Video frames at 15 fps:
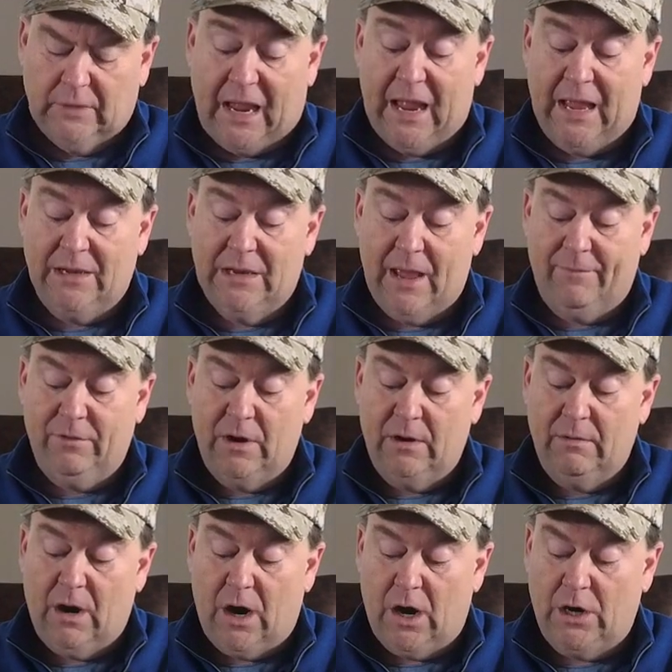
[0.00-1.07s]
and
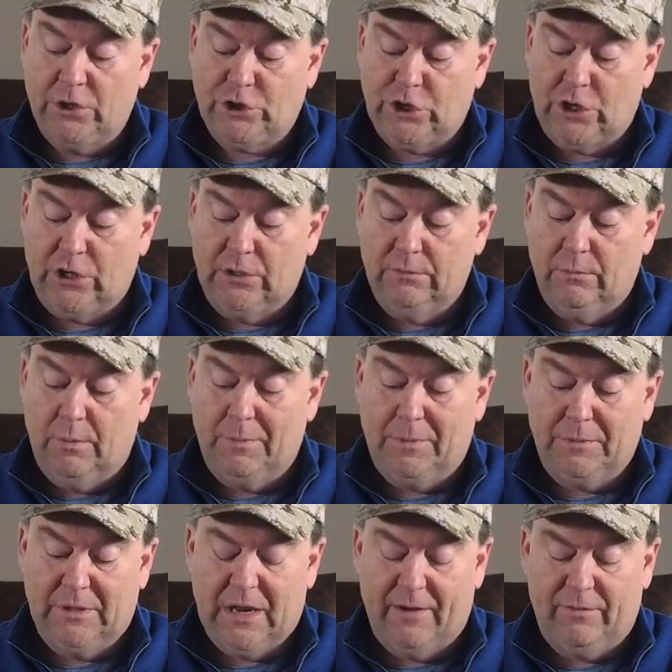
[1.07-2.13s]
Devon Archer.
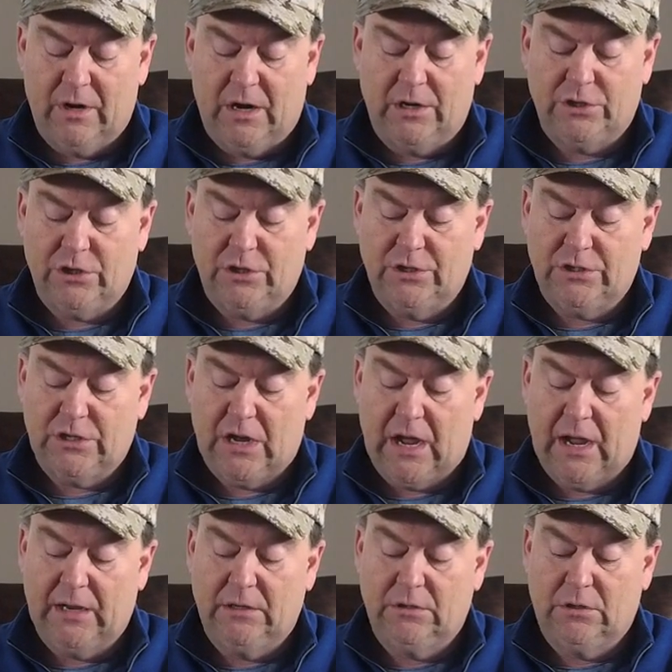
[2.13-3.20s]
Remember, Devon Archer is
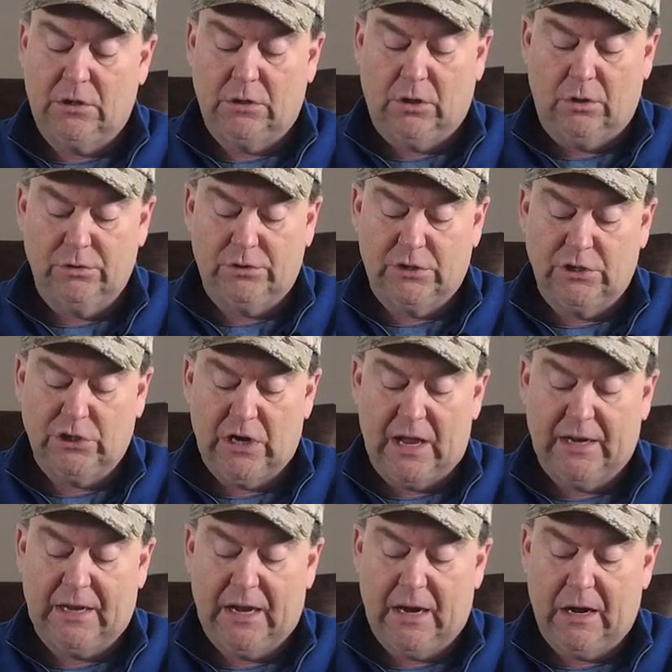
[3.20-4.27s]
tied close to
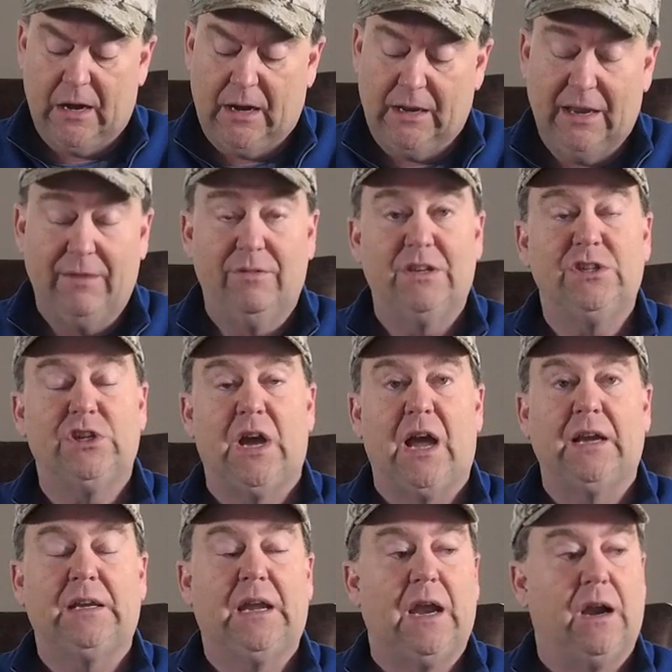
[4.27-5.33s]
John Kerry. Even
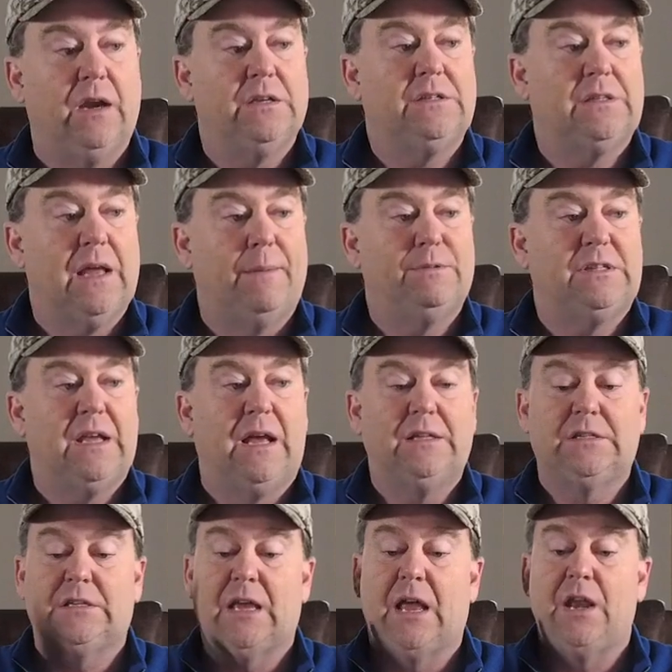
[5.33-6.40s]
John Kerry's
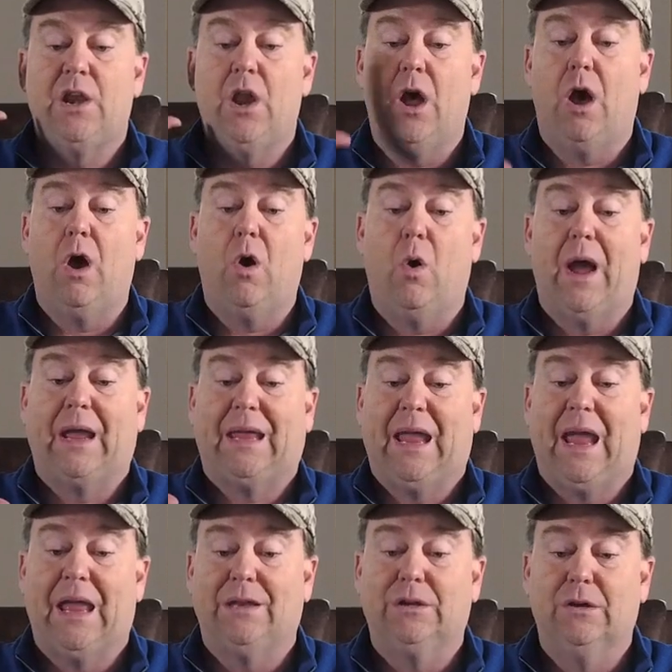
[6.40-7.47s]
stepson said, No, I
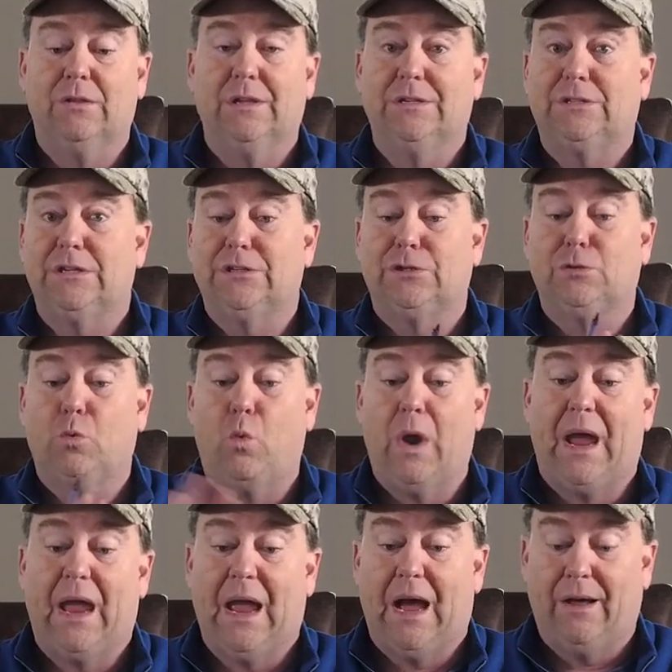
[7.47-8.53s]
can't do this. This is
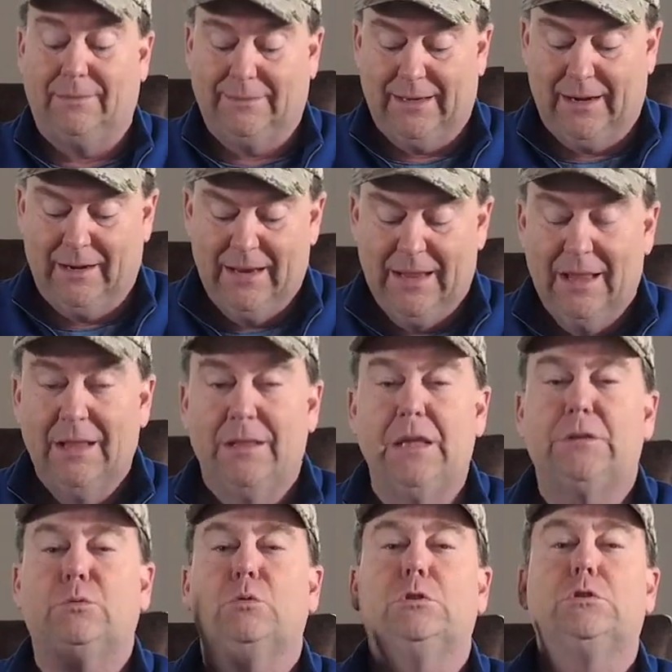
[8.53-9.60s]
way out there.
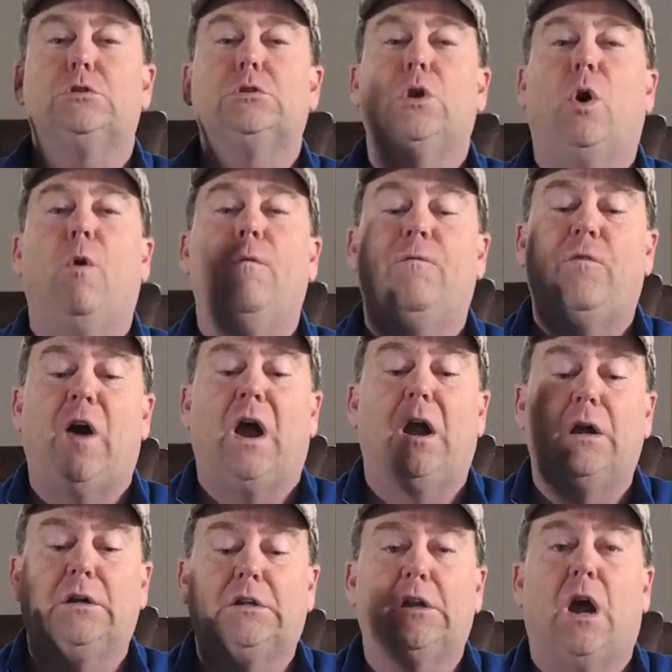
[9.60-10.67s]
This was so
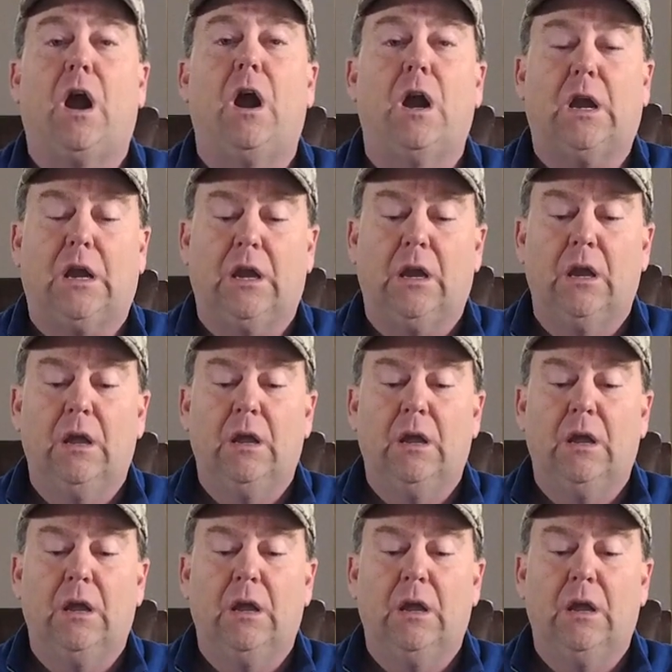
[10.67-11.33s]
far dark